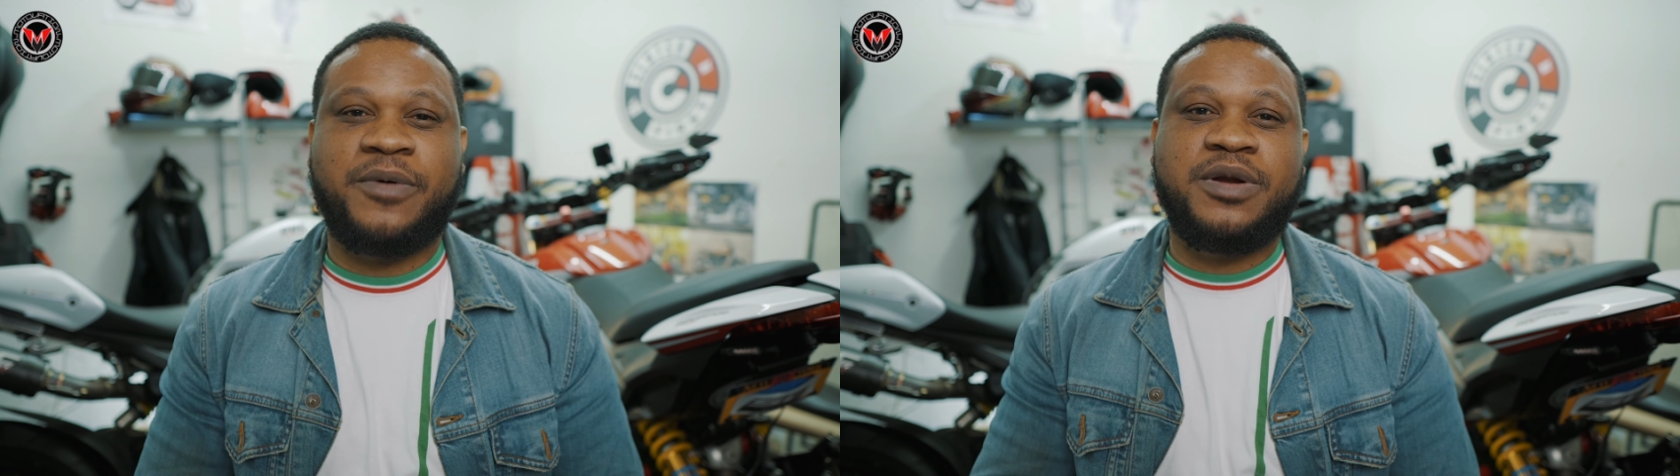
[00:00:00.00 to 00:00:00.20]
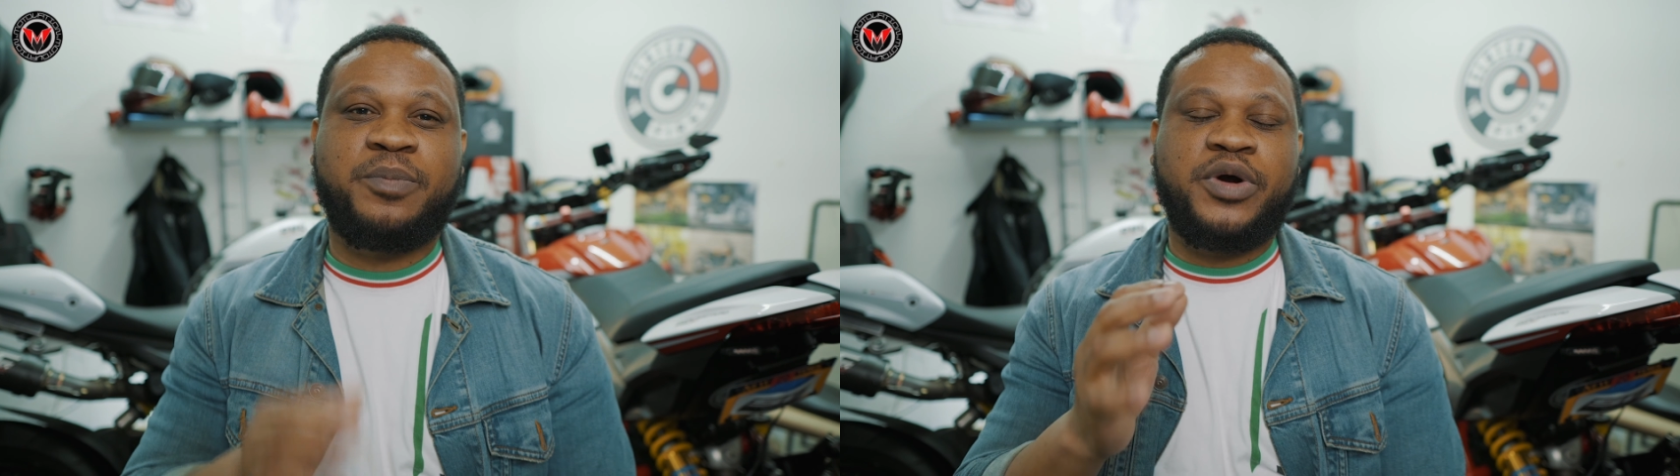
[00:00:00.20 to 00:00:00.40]
I
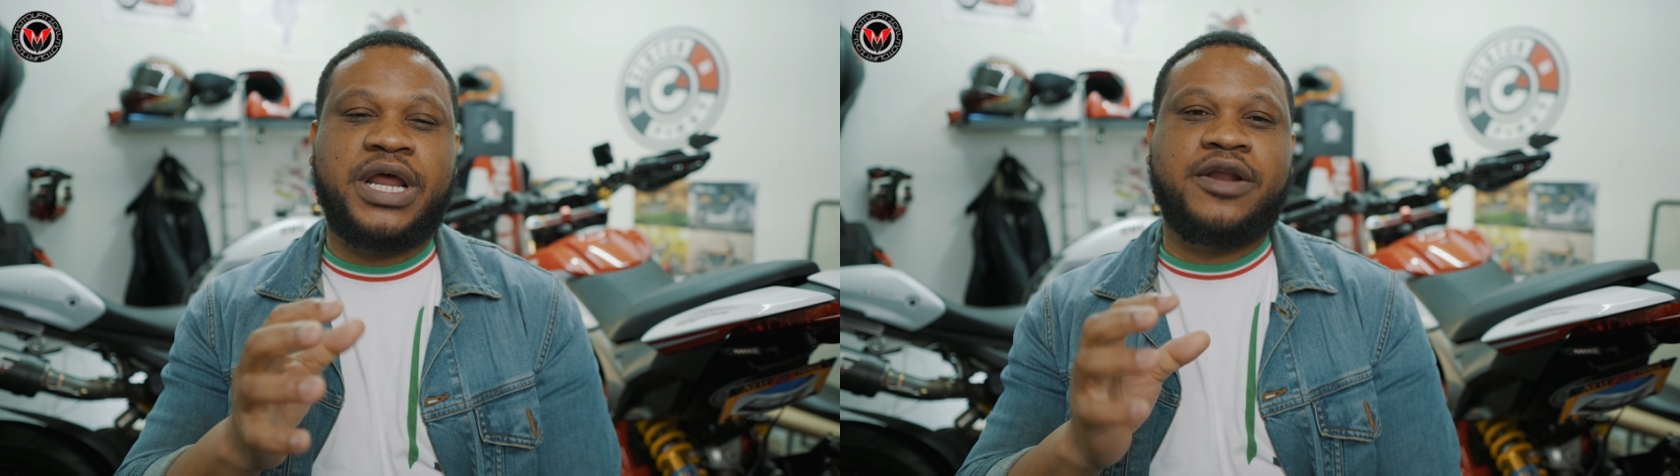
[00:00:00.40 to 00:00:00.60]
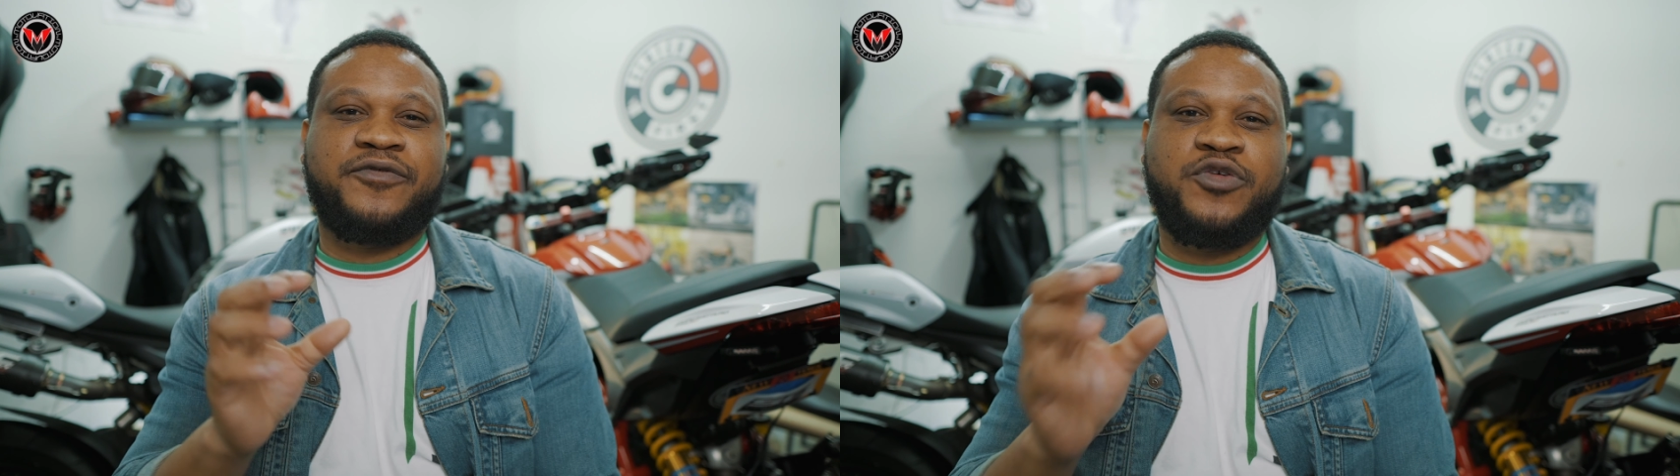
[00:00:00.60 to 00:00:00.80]
want to point
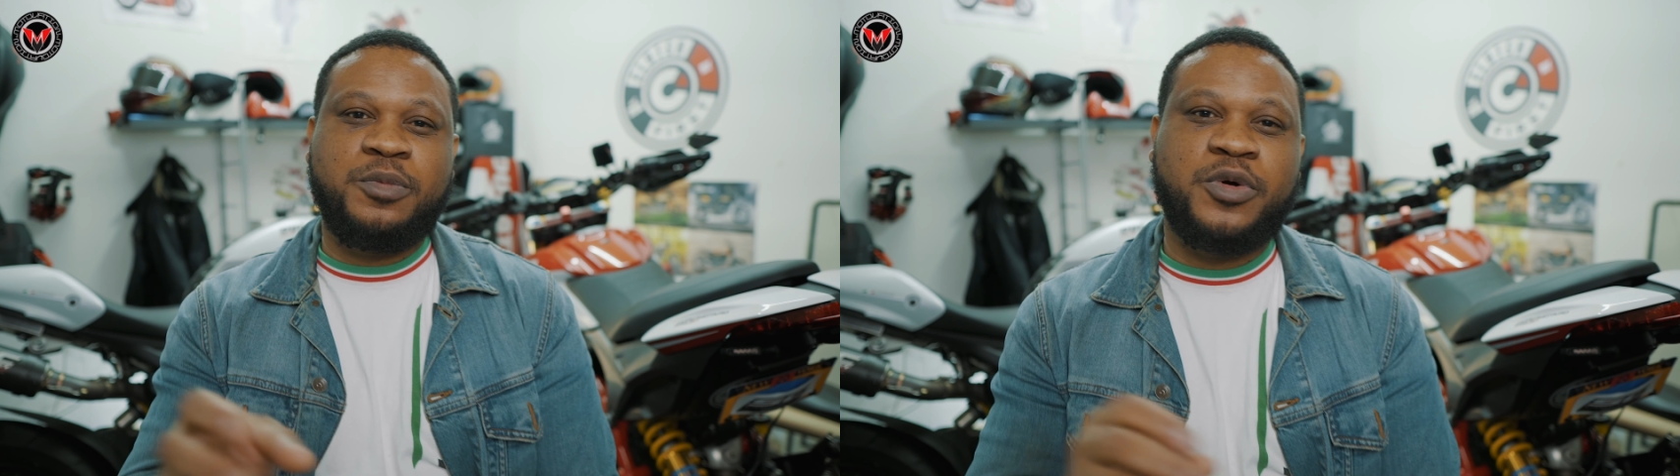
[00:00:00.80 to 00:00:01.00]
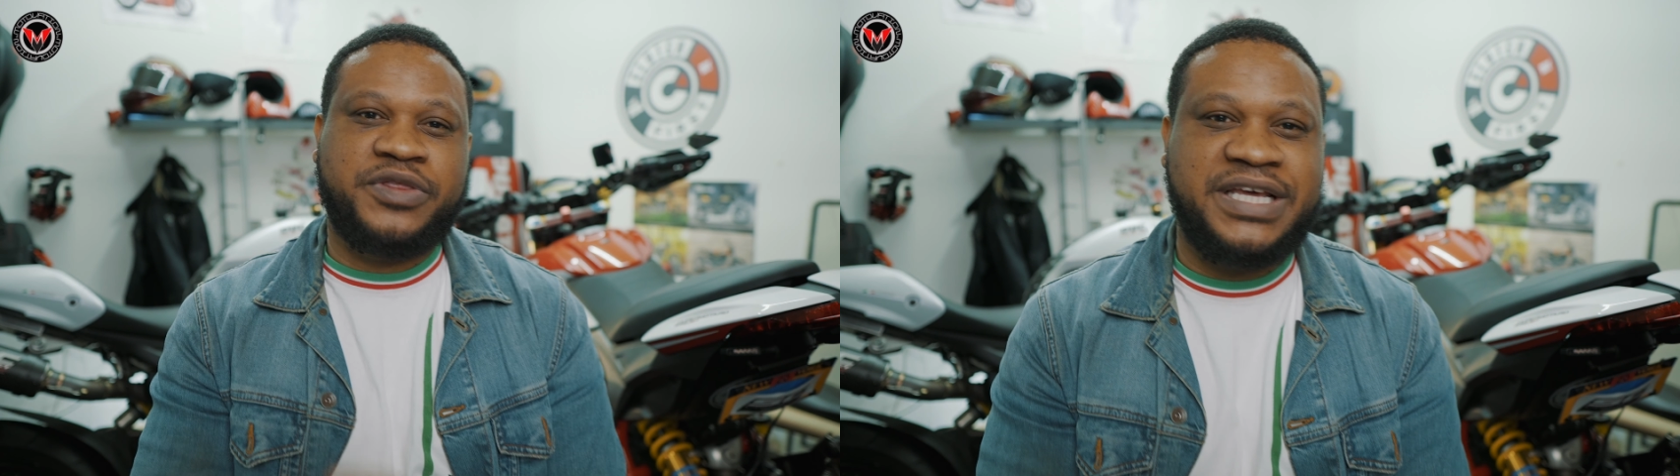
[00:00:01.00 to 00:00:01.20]
out a few
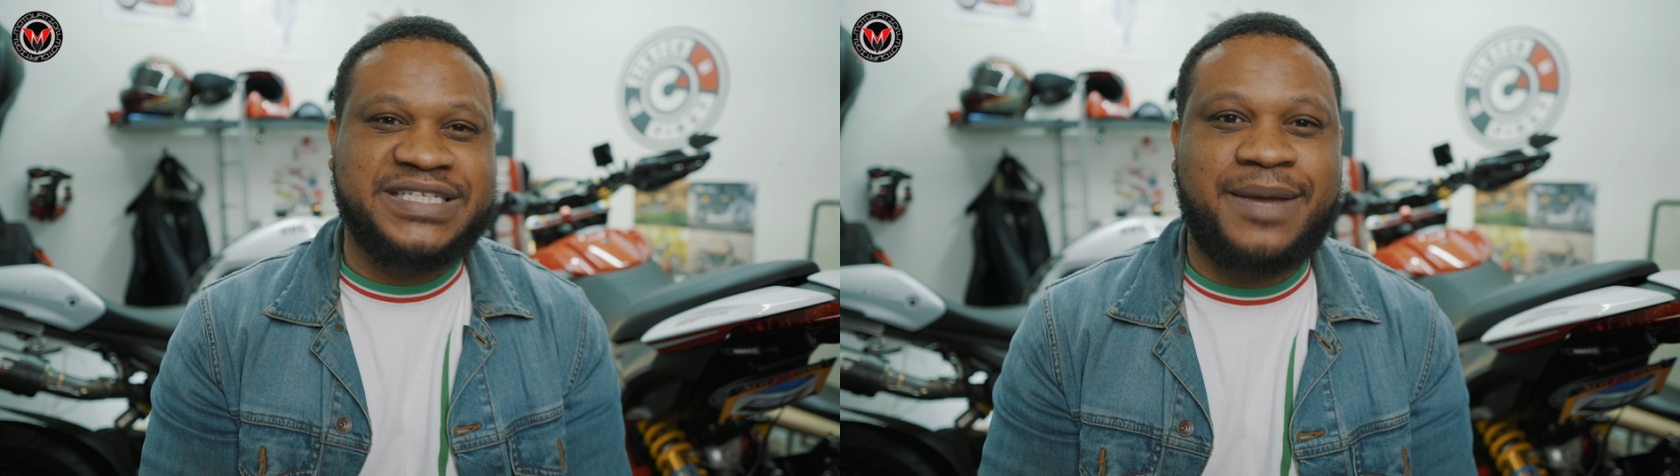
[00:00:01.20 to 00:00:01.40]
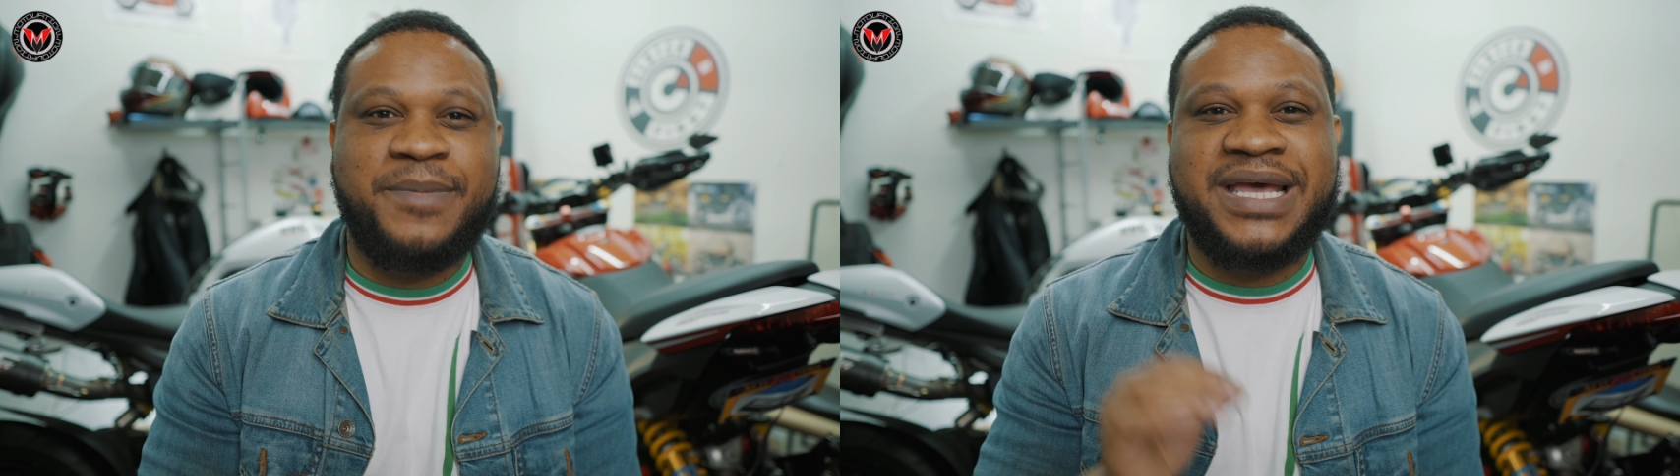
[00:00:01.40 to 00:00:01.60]
more things that